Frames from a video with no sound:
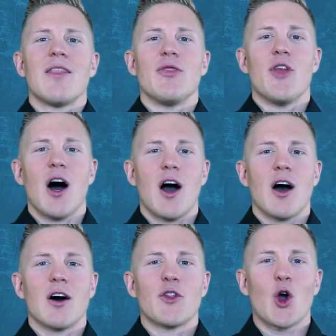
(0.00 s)

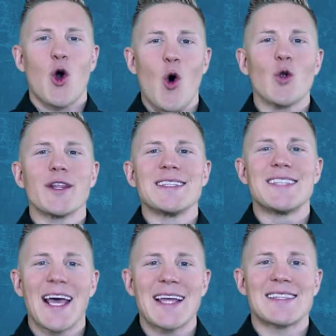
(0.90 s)
the golden
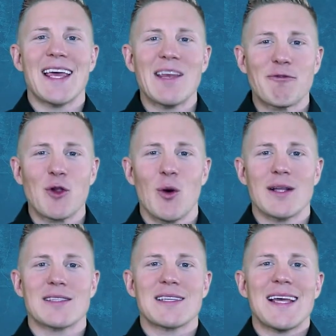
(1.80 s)
ticket to
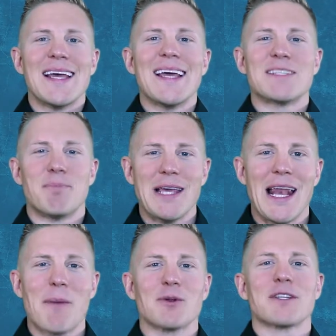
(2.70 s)
influence is being
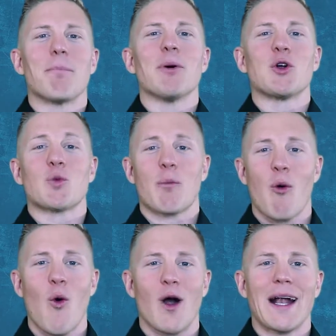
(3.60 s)
able to build
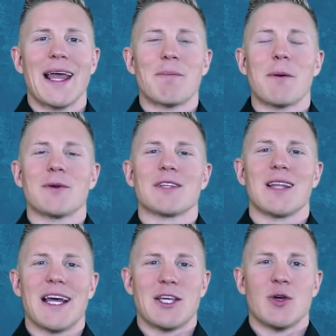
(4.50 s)
rapport and get people to
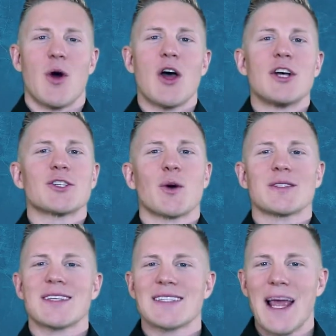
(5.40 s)
like you. So
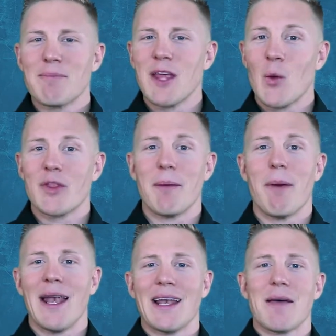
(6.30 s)
it's the same thing with
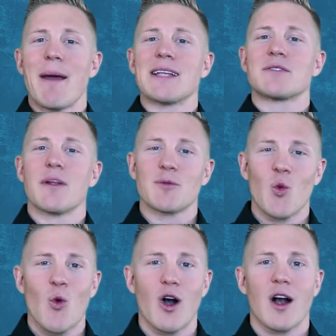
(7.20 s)
embedding commands. For them to
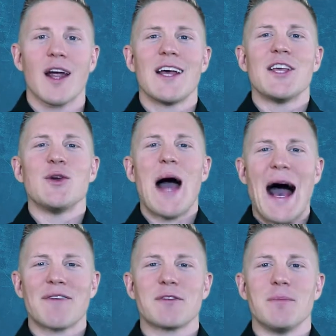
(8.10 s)
work, you
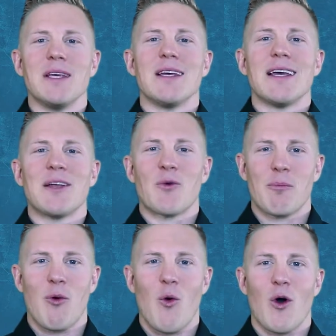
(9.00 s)
have to be in
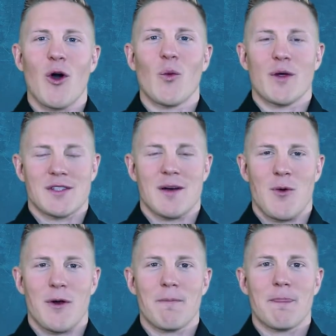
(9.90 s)
rapport with someone.